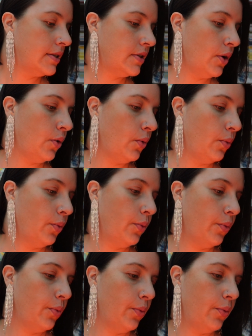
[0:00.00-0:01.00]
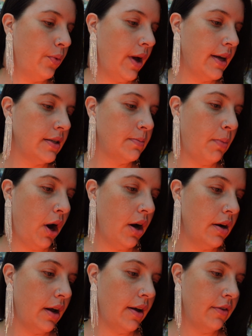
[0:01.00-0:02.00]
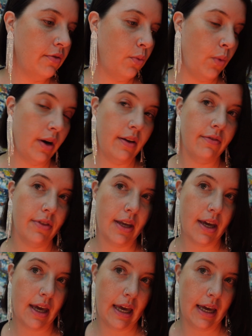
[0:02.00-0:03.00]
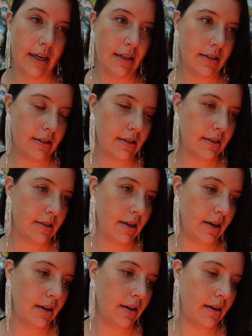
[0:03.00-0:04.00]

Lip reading: So, as part of one of the kits